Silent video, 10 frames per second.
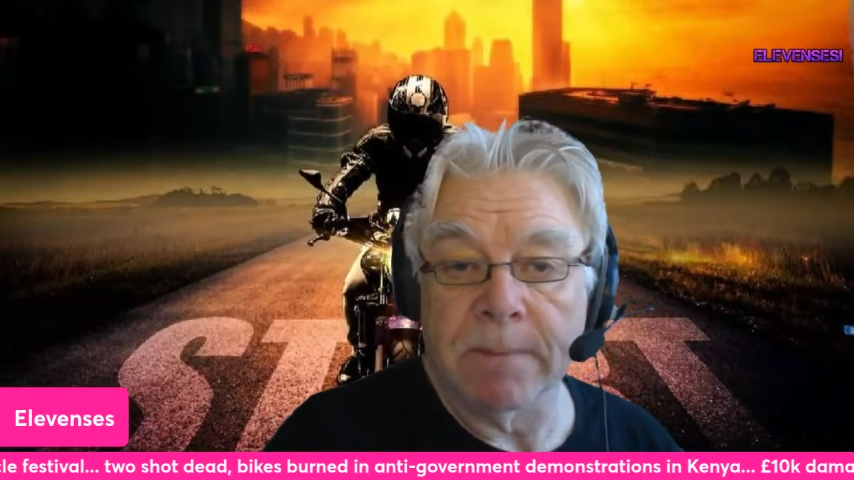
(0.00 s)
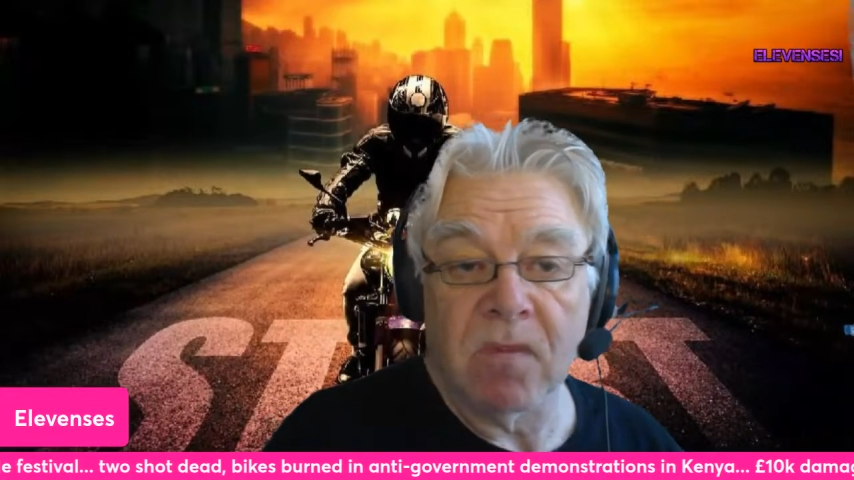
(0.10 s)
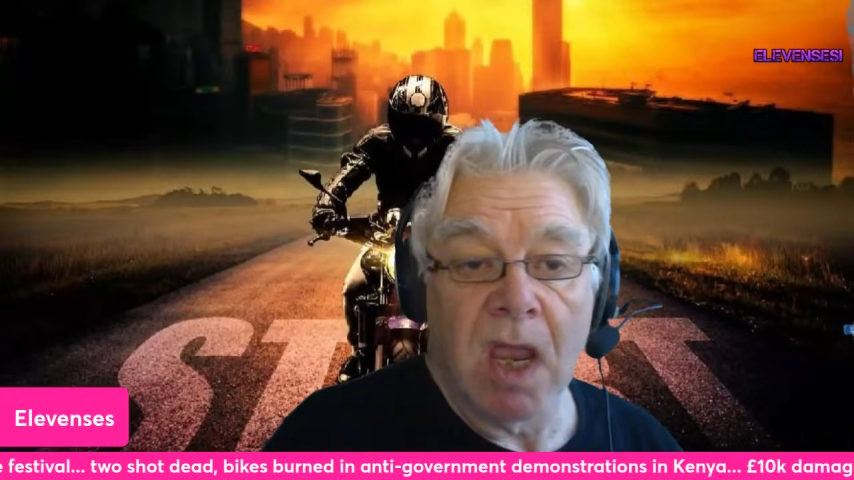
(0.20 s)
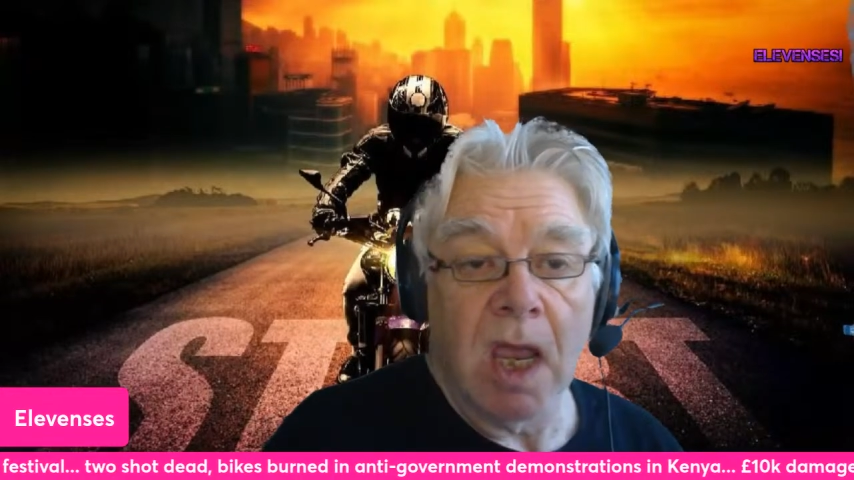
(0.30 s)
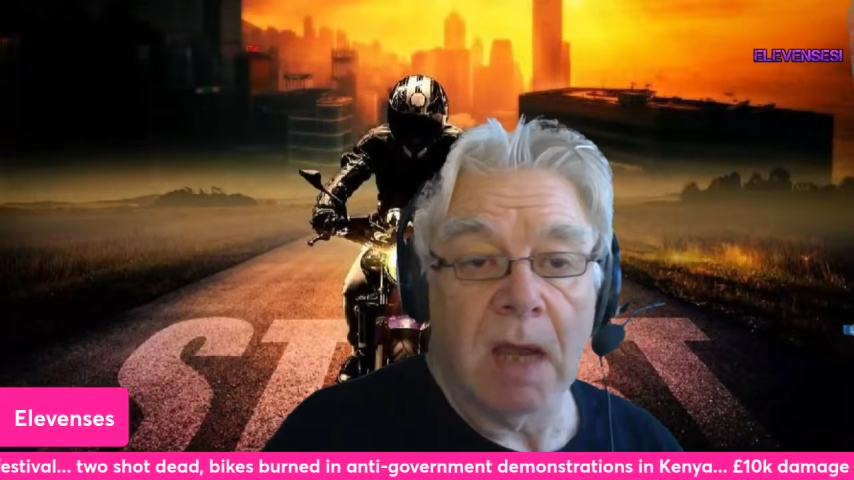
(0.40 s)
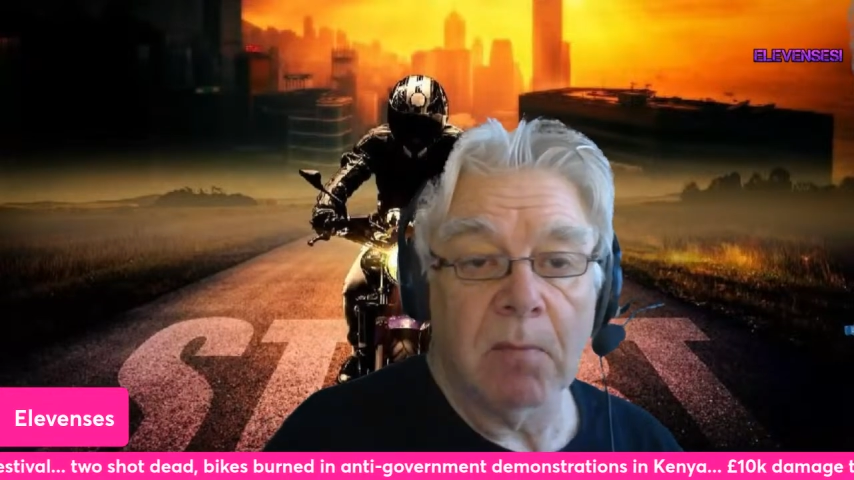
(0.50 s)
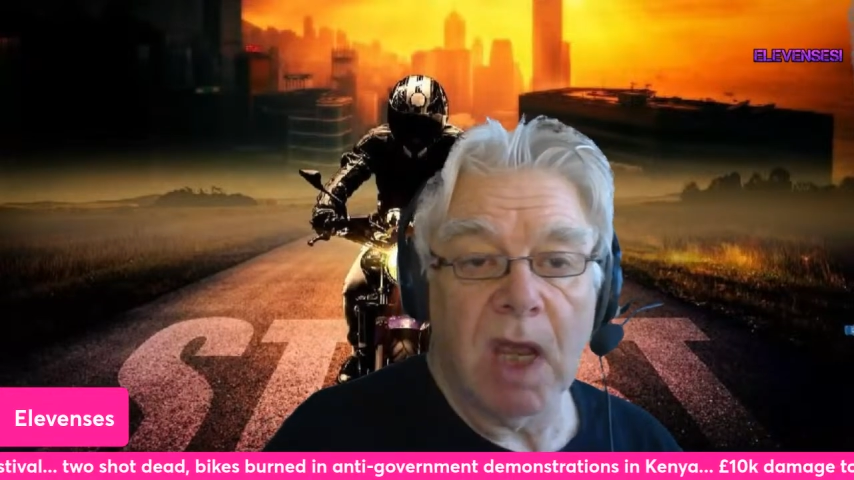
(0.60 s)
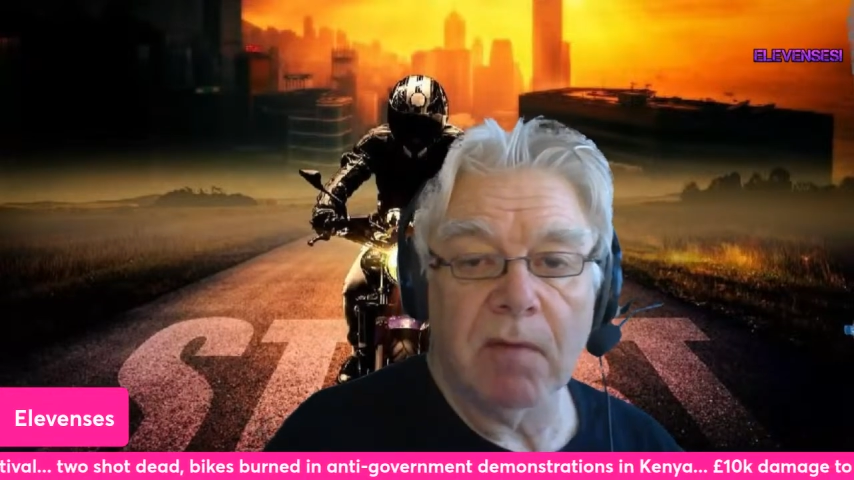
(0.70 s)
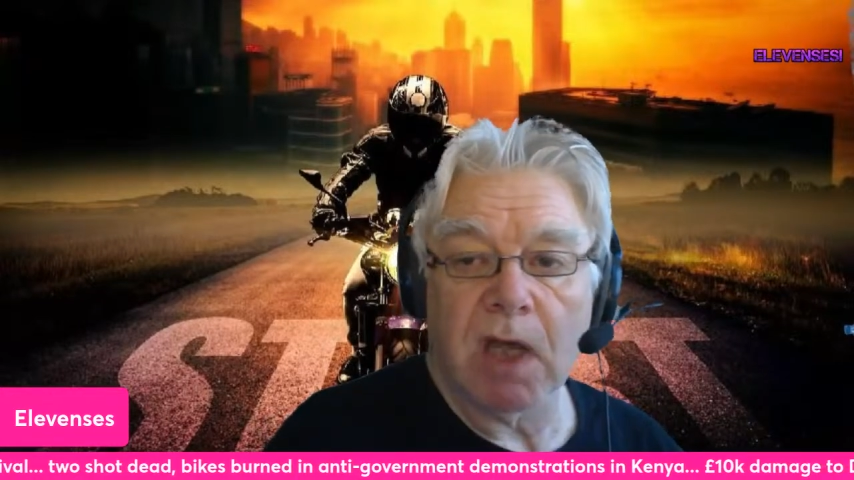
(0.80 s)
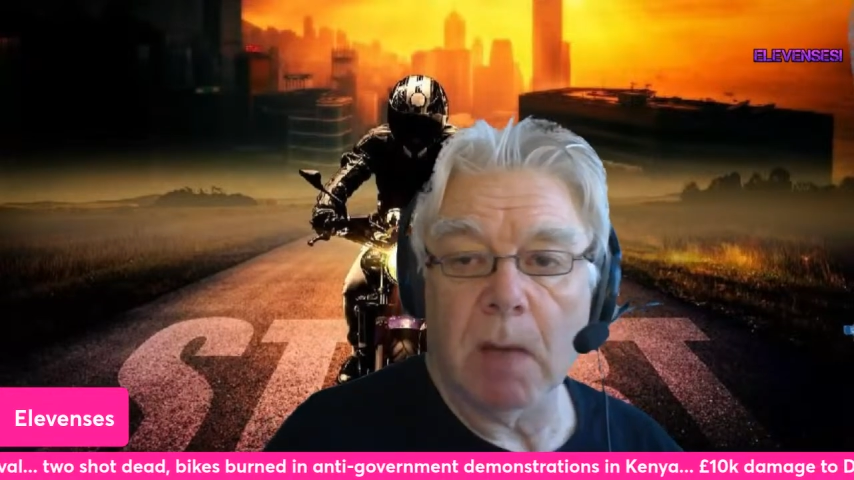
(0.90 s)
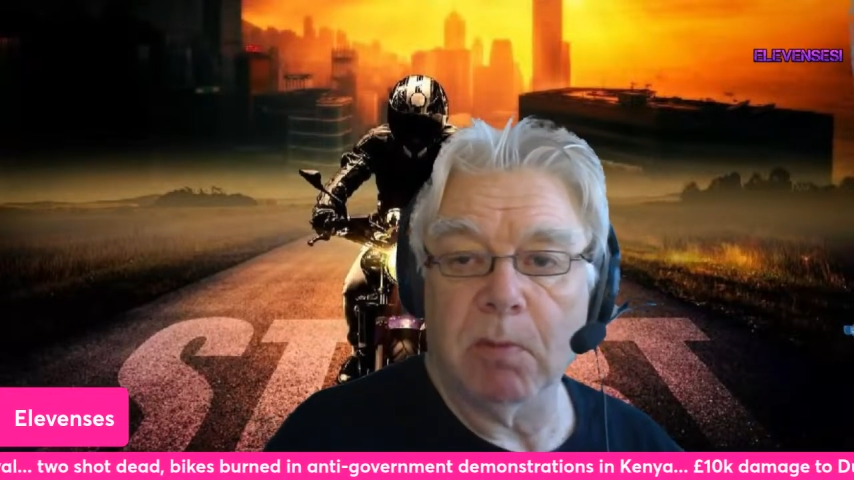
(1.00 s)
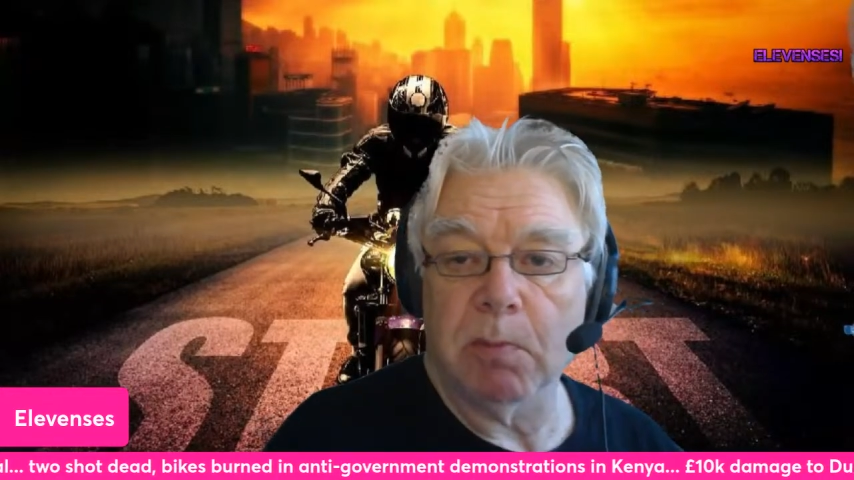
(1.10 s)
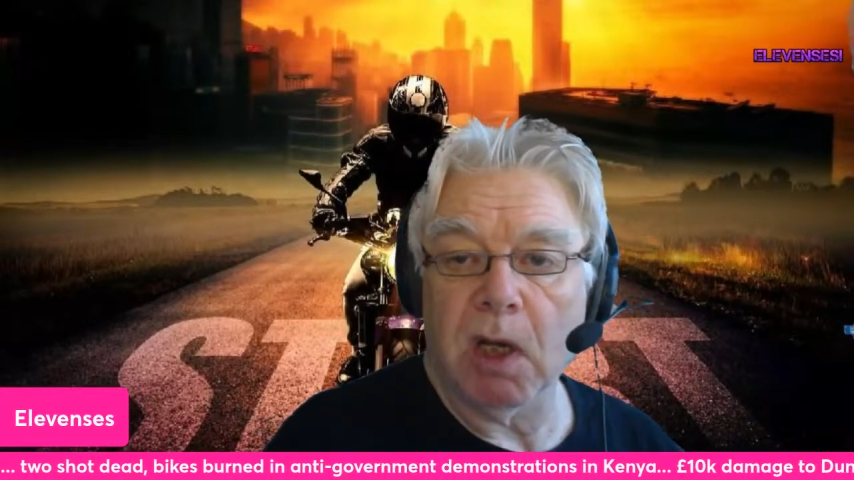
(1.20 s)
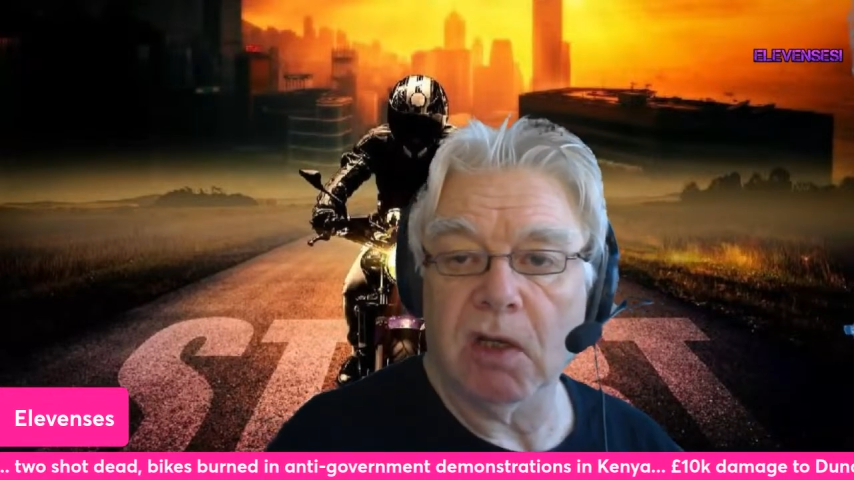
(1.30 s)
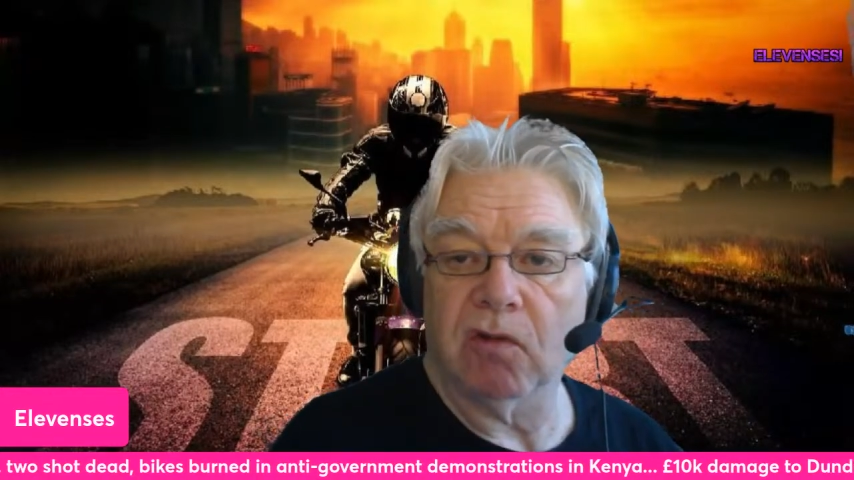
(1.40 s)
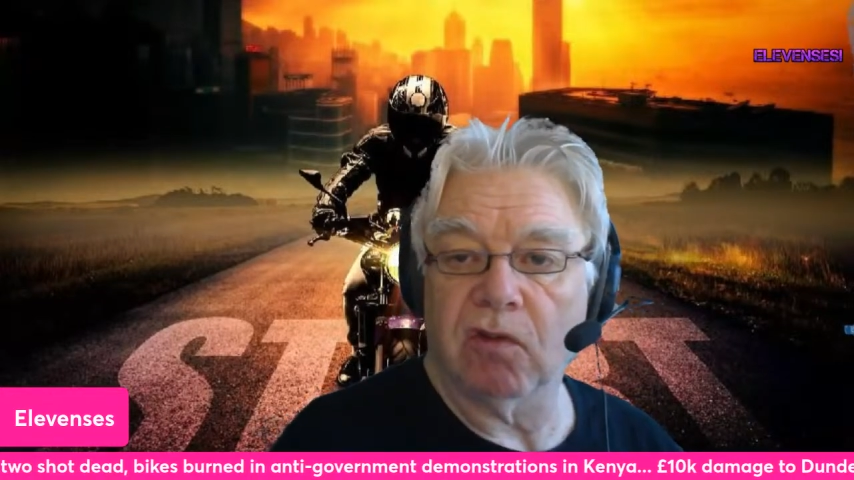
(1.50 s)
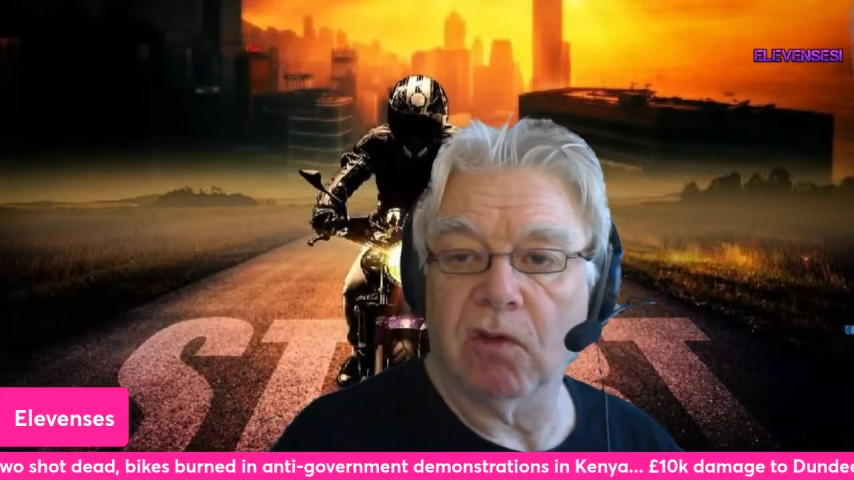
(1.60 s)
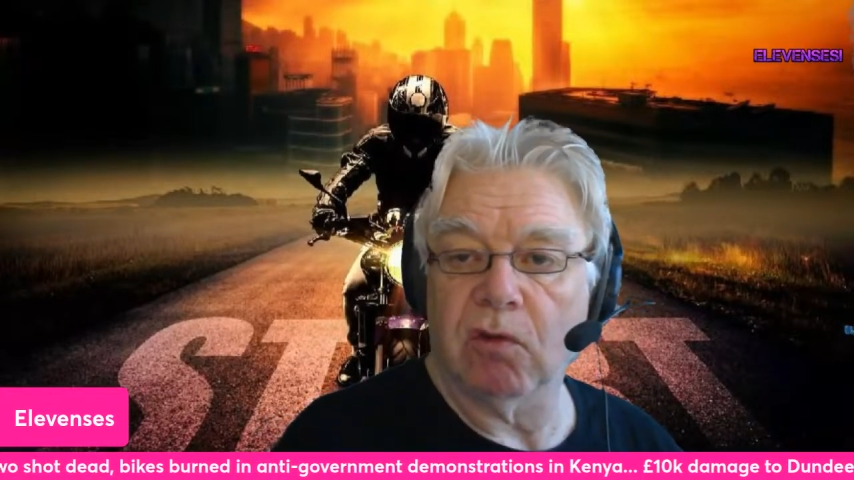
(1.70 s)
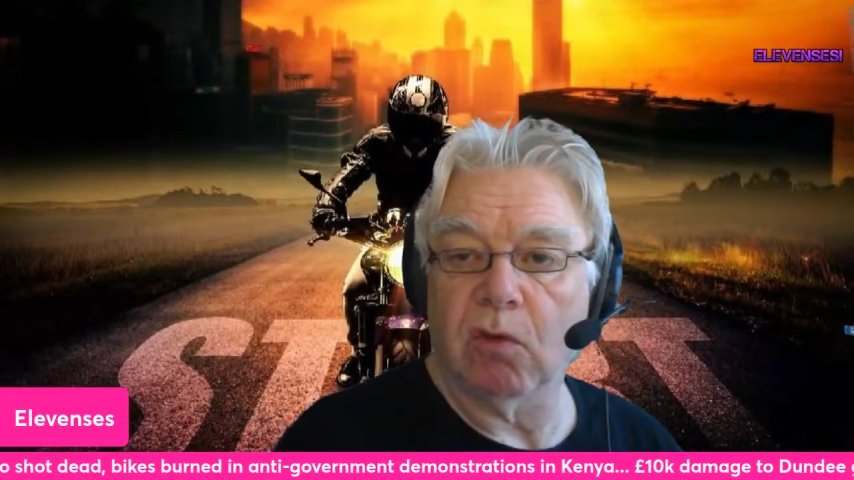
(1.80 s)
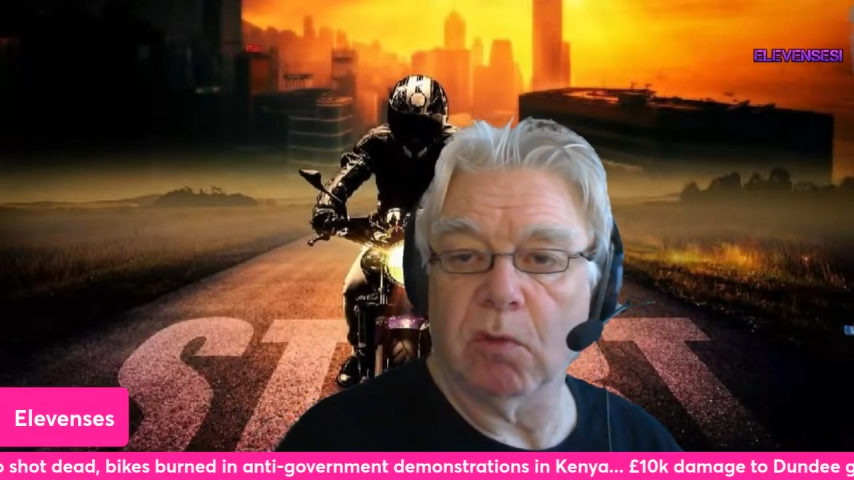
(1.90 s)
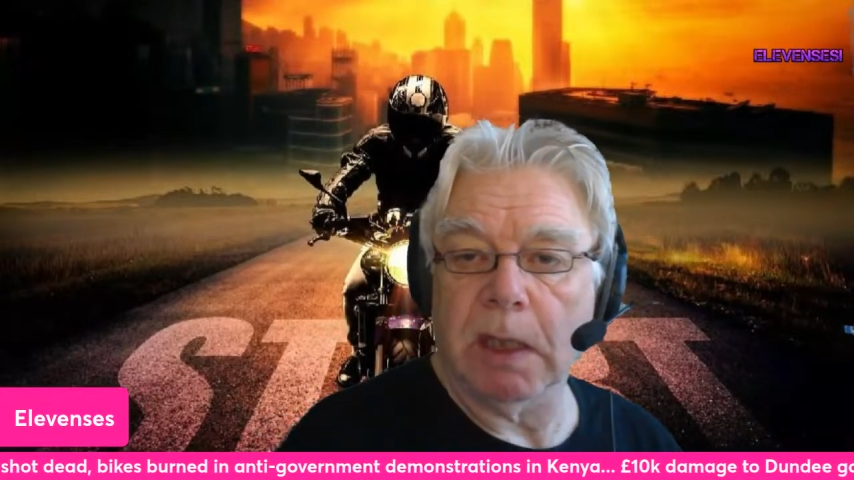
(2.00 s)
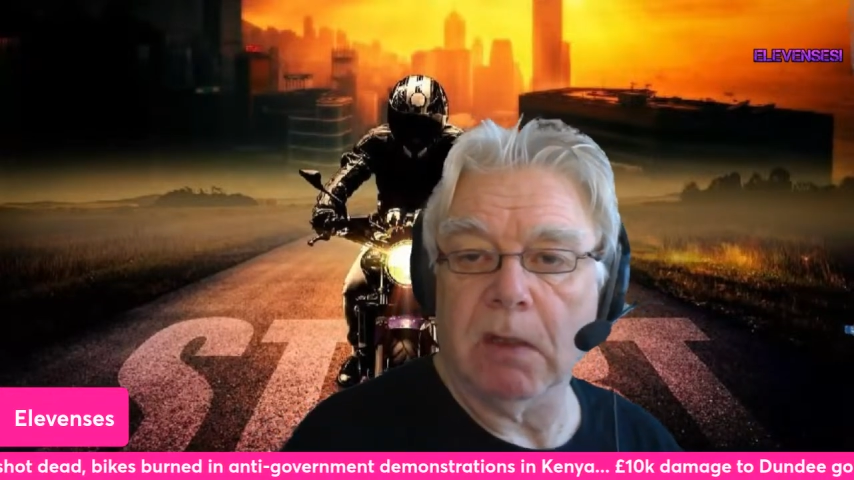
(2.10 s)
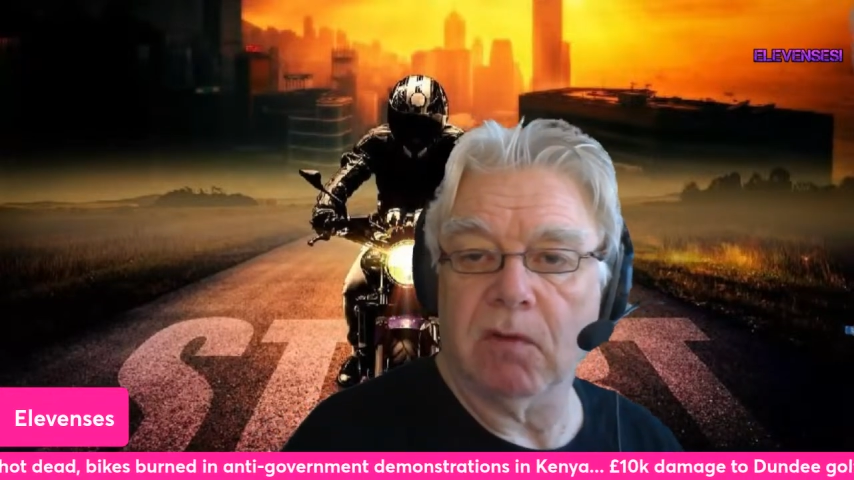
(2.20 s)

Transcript: And we have a couple of bikes to talk about.